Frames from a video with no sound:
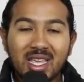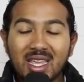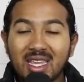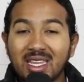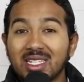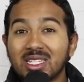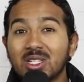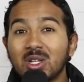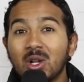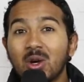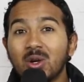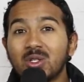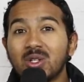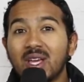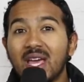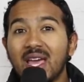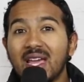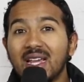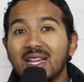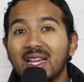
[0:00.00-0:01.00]
He is slow
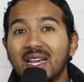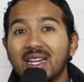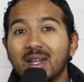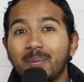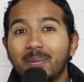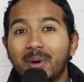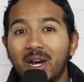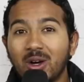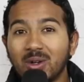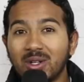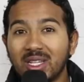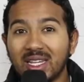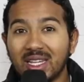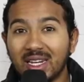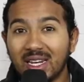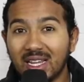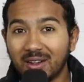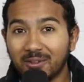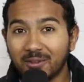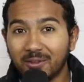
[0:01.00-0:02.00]
to anger and abounding
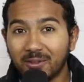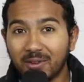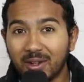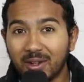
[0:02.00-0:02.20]
in love.